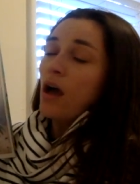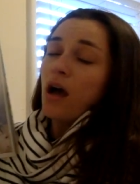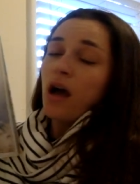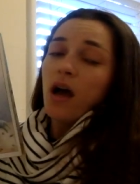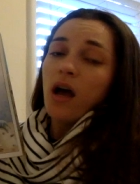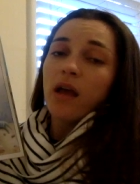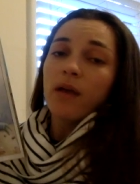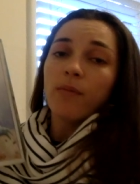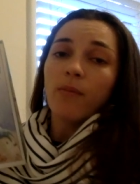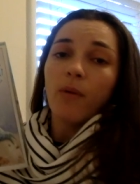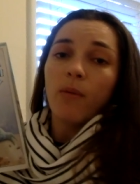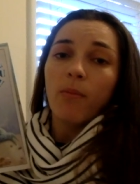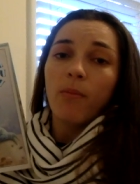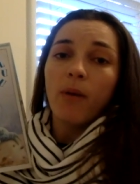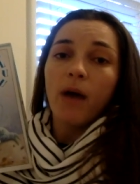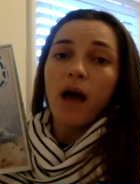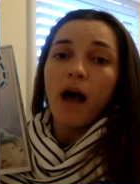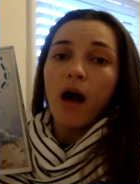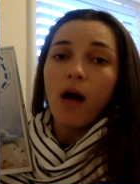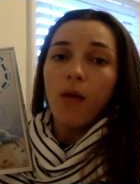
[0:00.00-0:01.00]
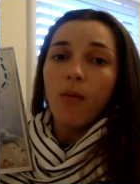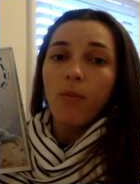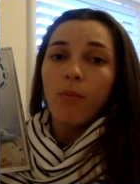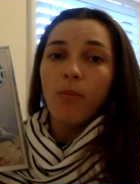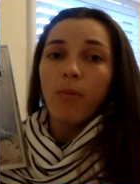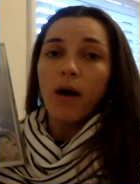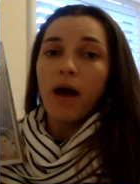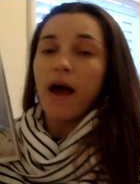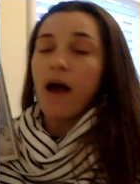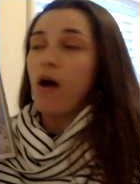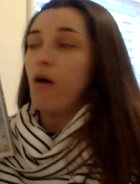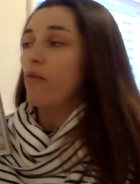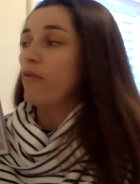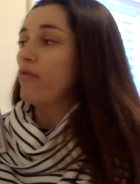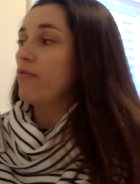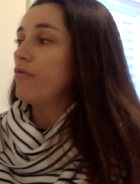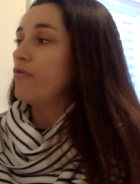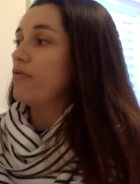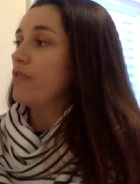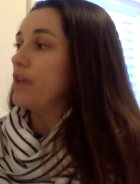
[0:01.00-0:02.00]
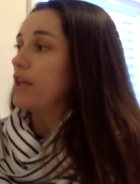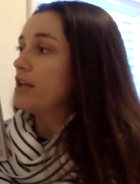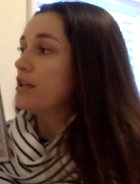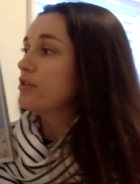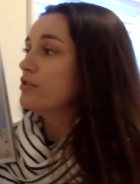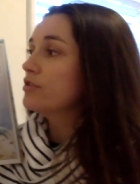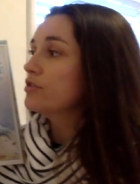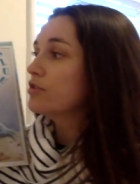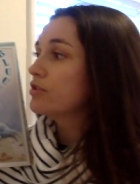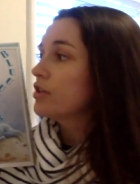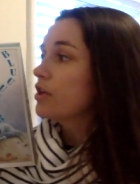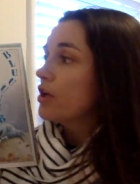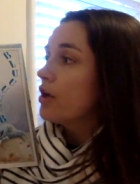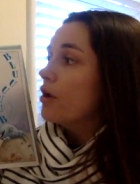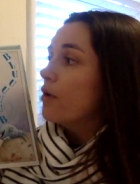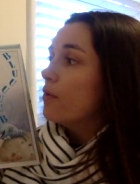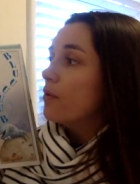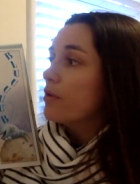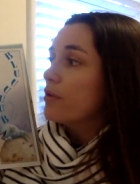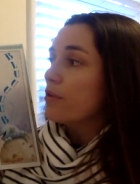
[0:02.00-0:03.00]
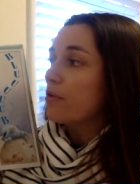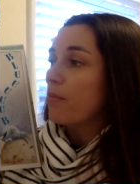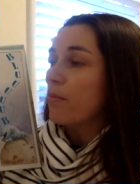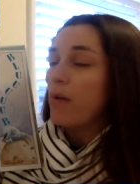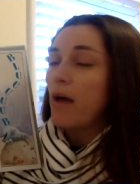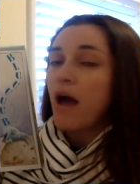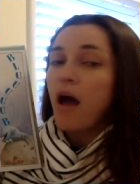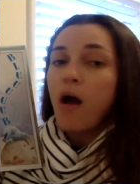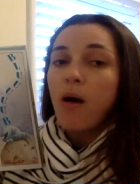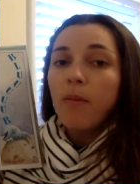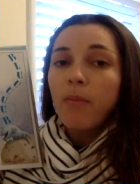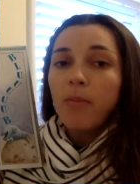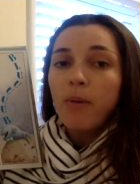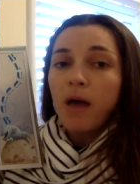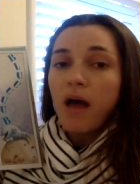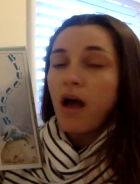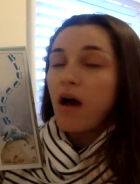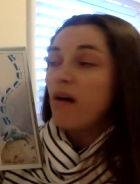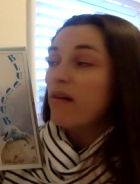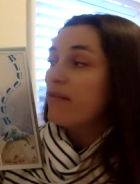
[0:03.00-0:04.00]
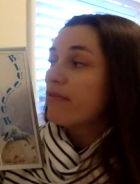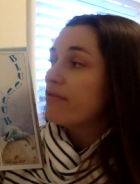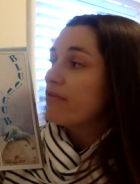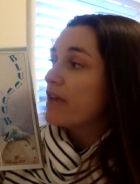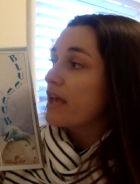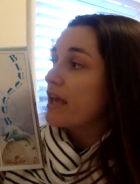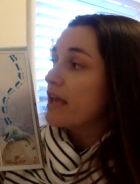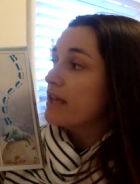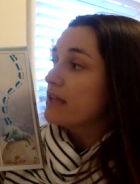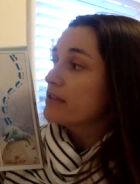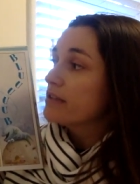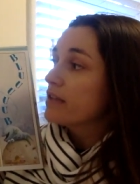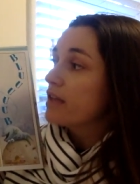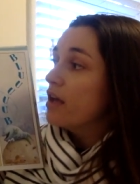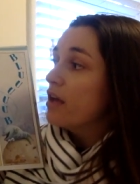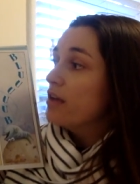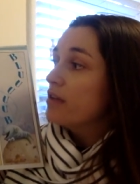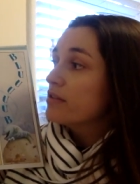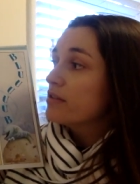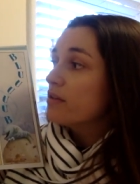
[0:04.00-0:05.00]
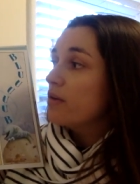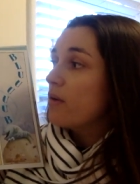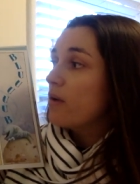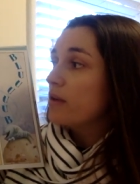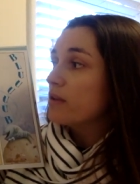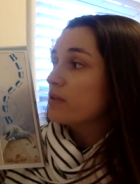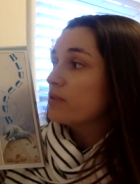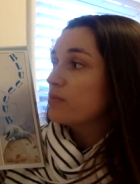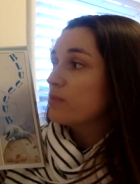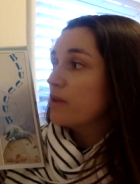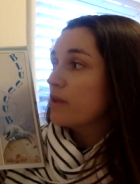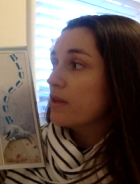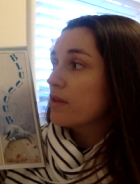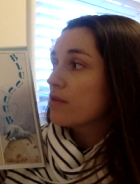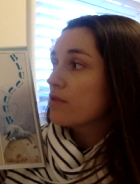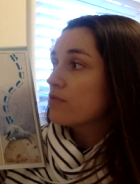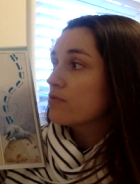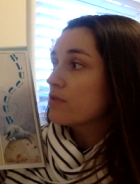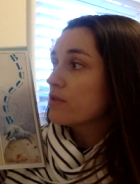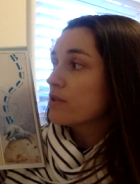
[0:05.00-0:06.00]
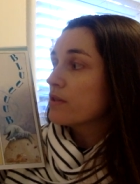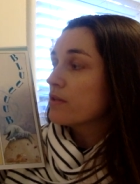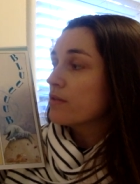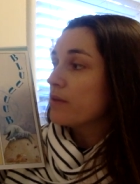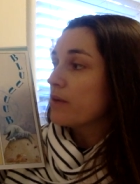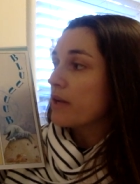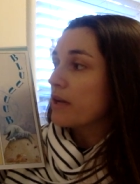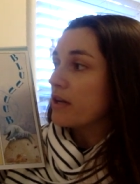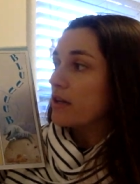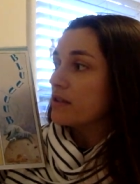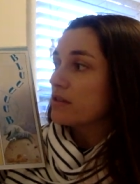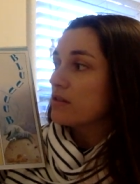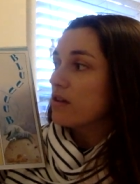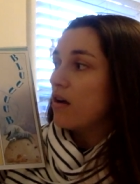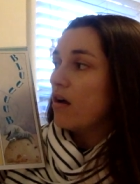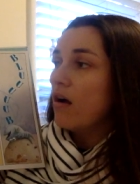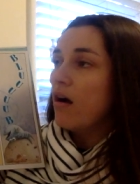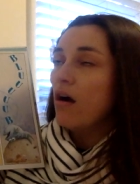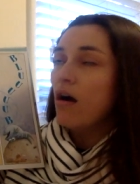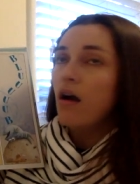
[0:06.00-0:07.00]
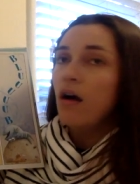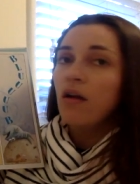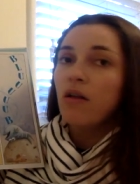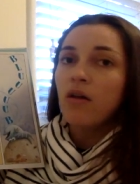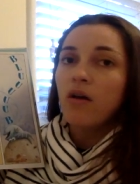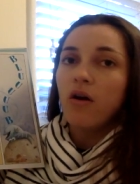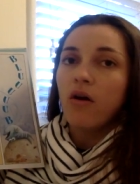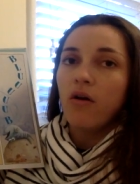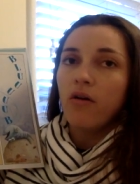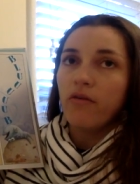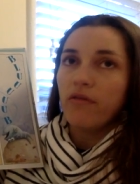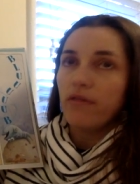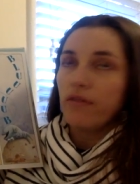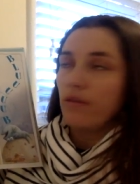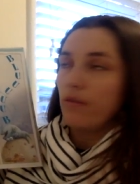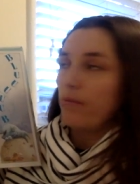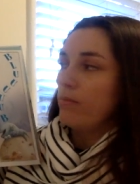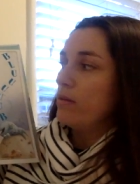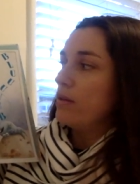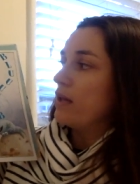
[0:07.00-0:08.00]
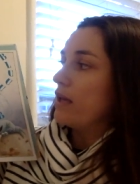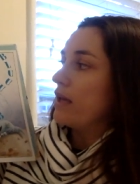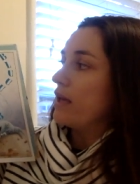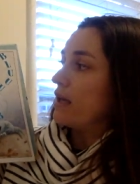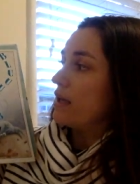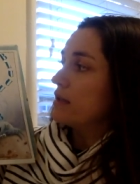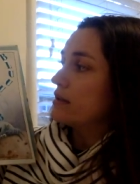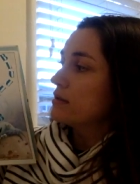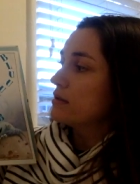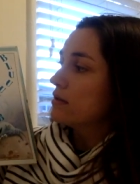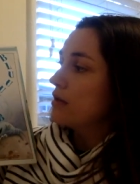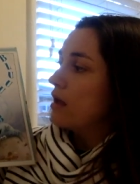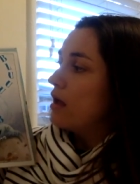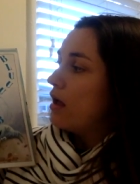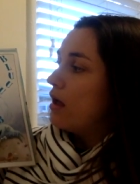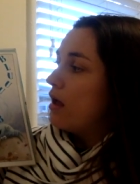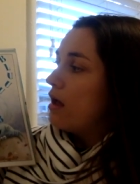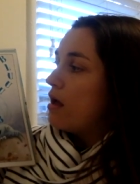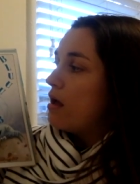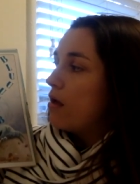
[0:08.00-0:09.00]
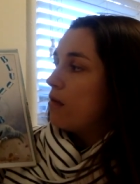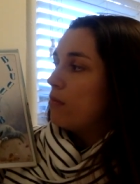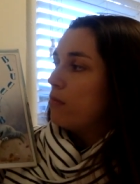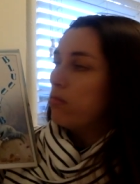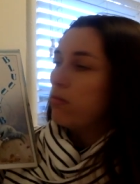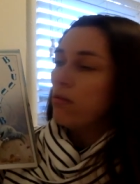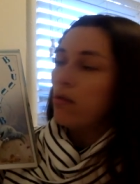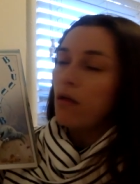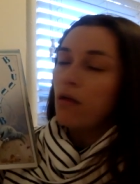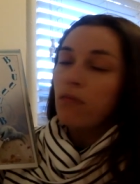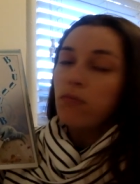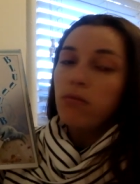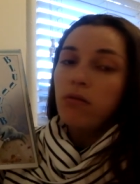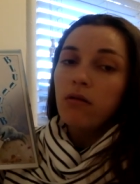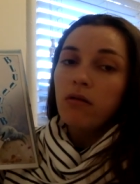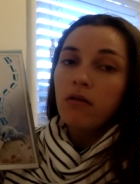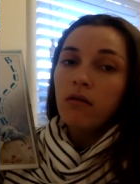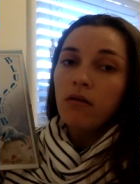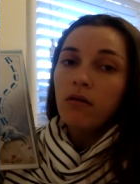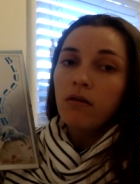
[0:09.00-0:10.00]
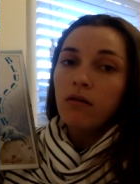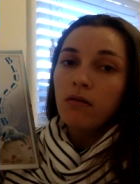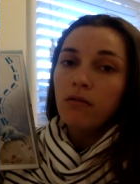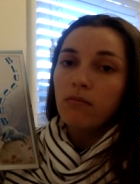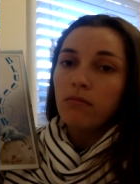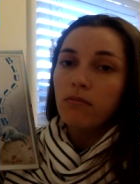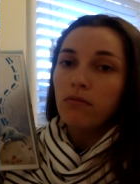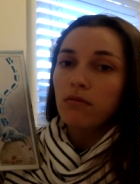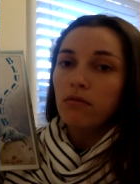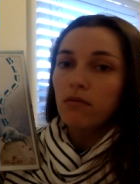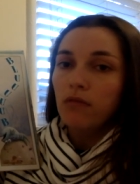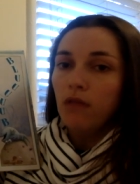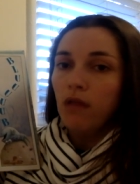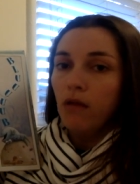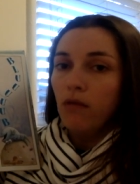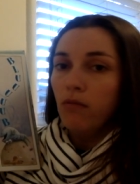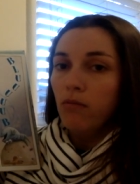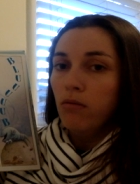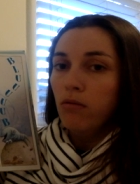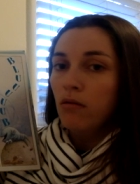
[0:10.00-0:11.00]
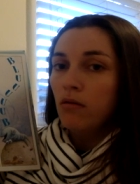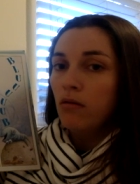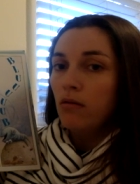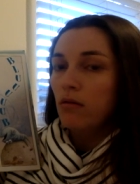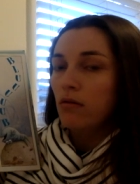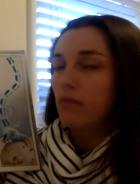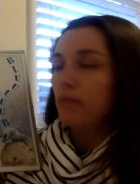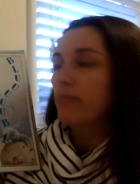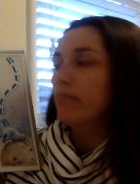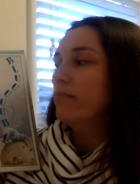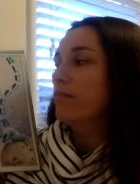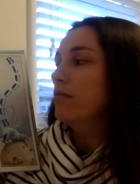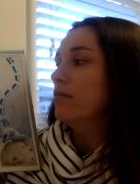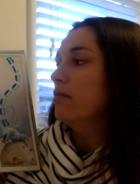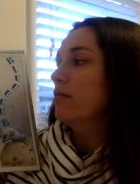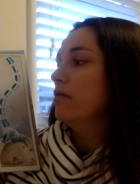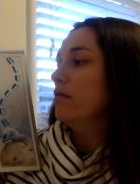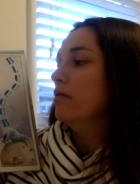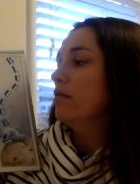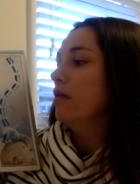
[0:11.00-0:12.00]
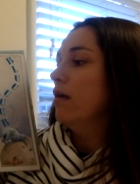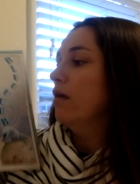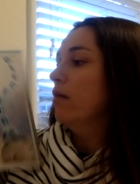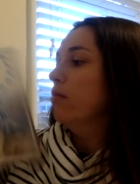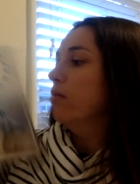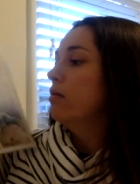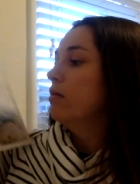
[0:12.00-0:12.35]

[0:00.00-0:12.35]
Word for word: I'm a pout pout fish, with a pout pout face, so I spread the drawberries all over the place. Blub, blub, blub.